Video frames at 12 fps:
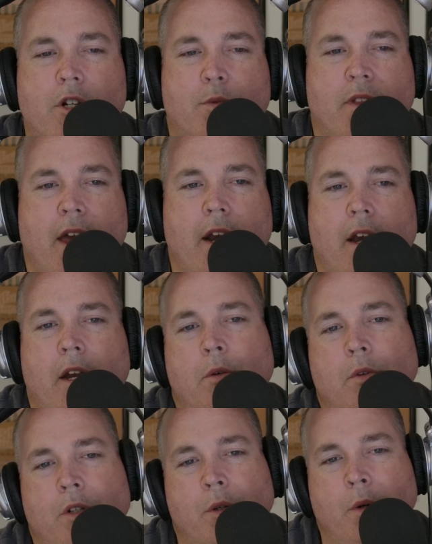finished with
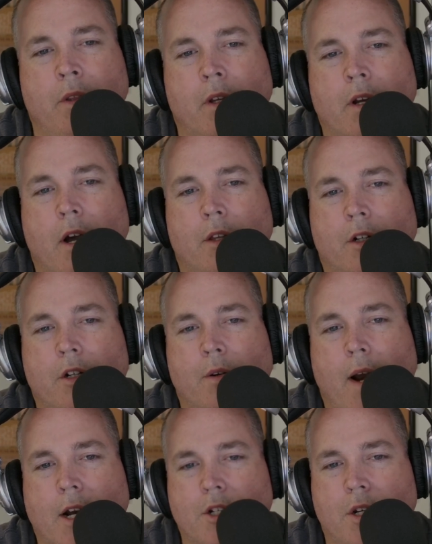editing. We're doing the color
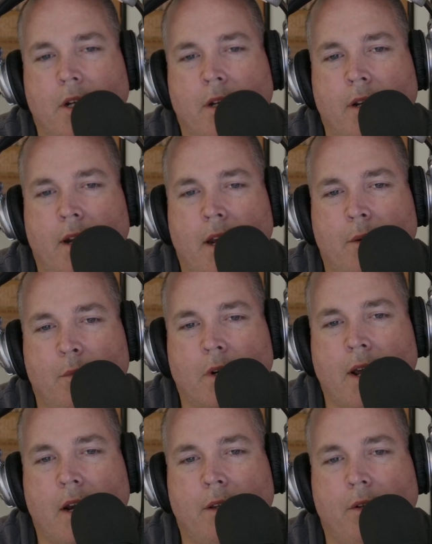correction, and
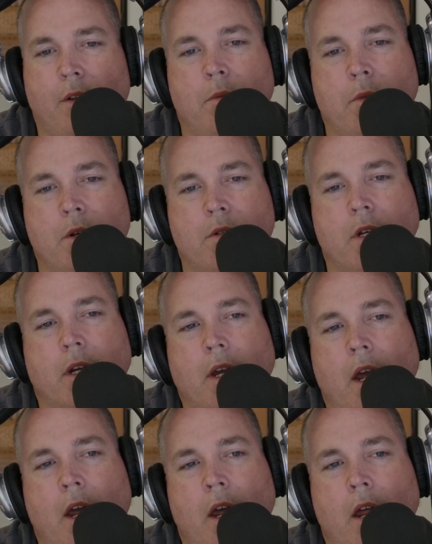we got to do the
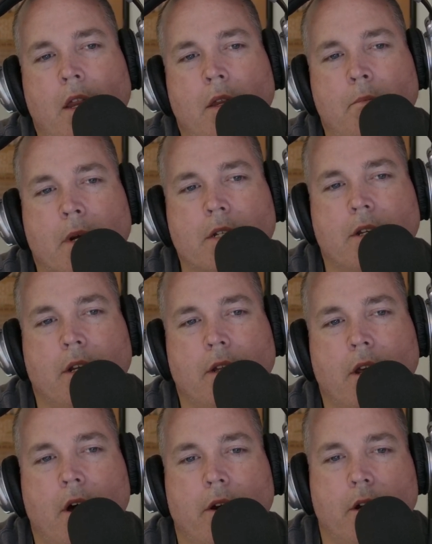music and the
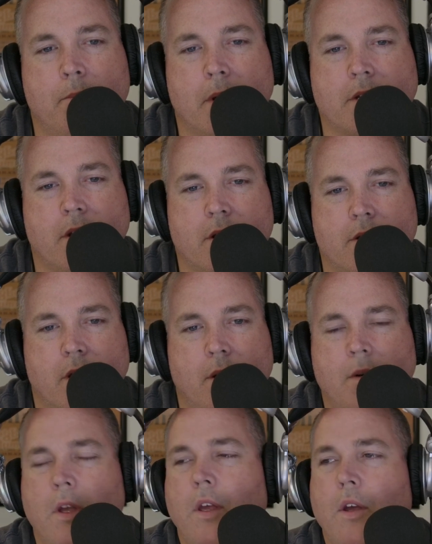mixing, the audio mixing.
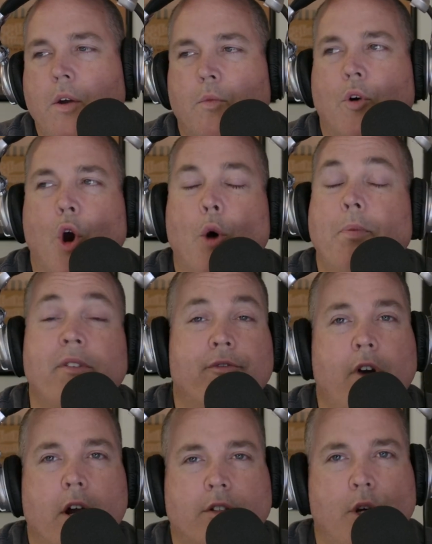So we're
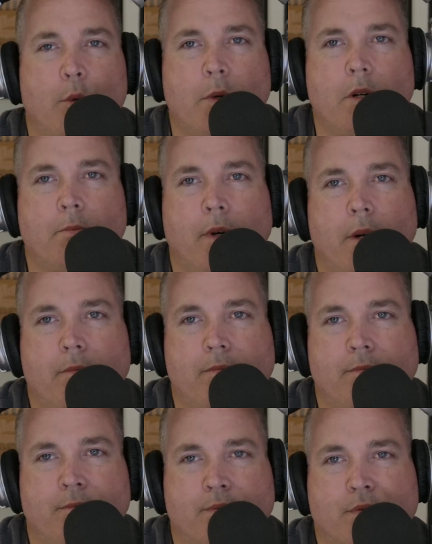hoping for October, but
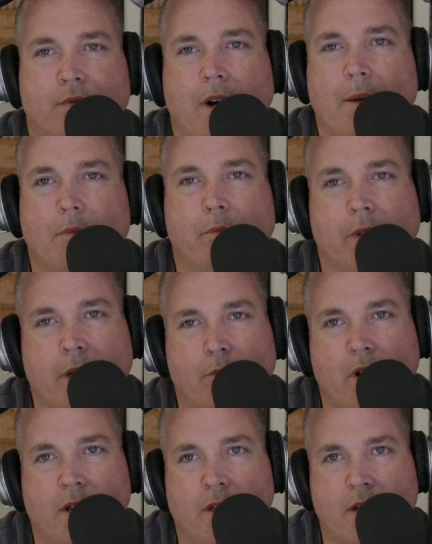
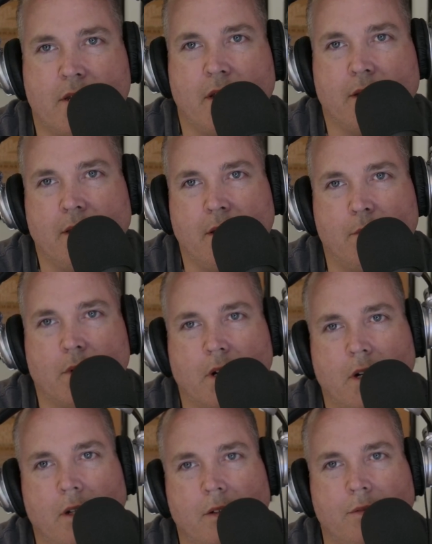probably realistically,
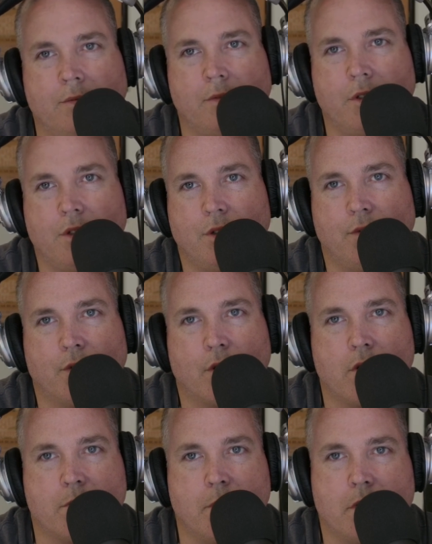we're gonna shoot
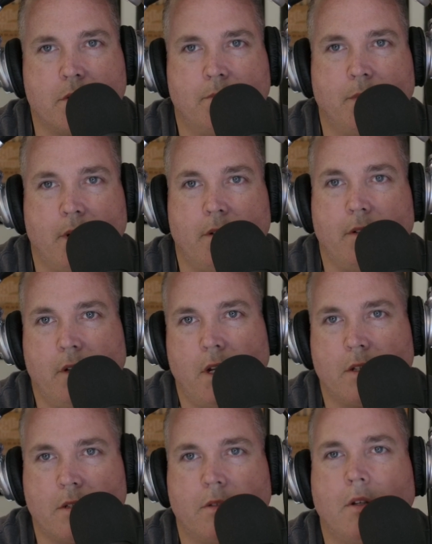for Christmas. But
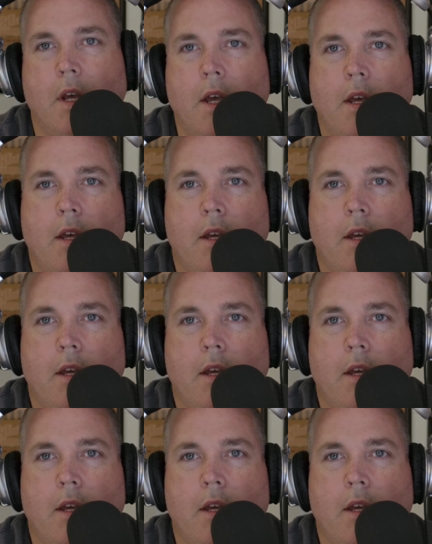it's